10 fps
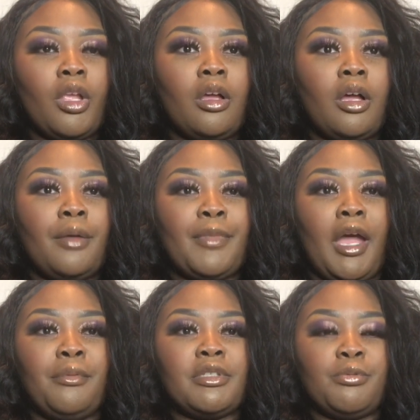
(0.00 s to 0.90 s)

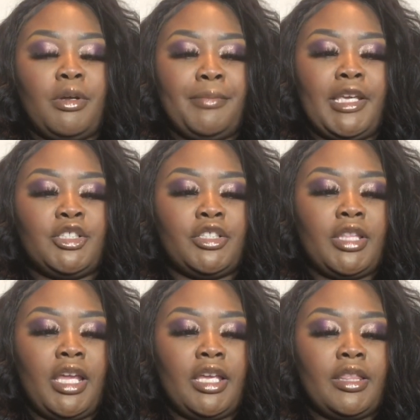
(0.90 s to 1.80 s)
that was one major
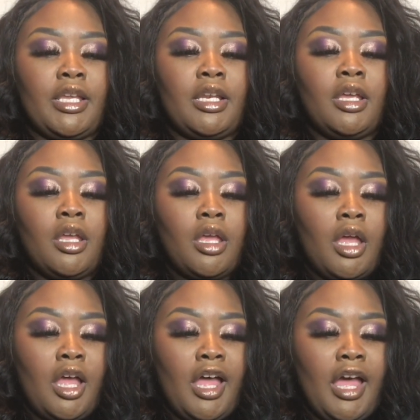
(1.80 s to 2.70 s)
thing. And then
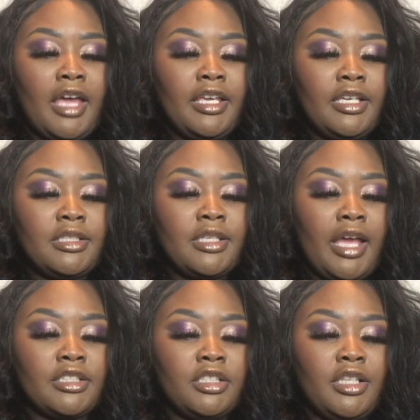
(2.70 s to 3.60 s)
I guess
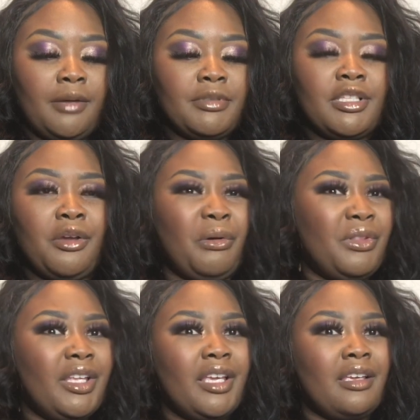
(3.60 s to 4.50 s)
actually that was the
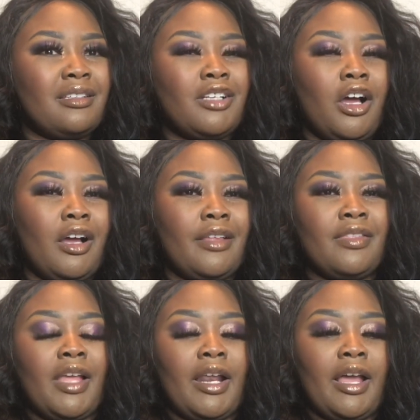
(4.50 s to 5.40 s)
only
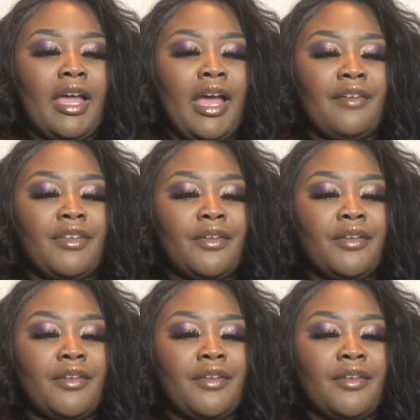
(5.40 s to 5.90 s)
con that I have.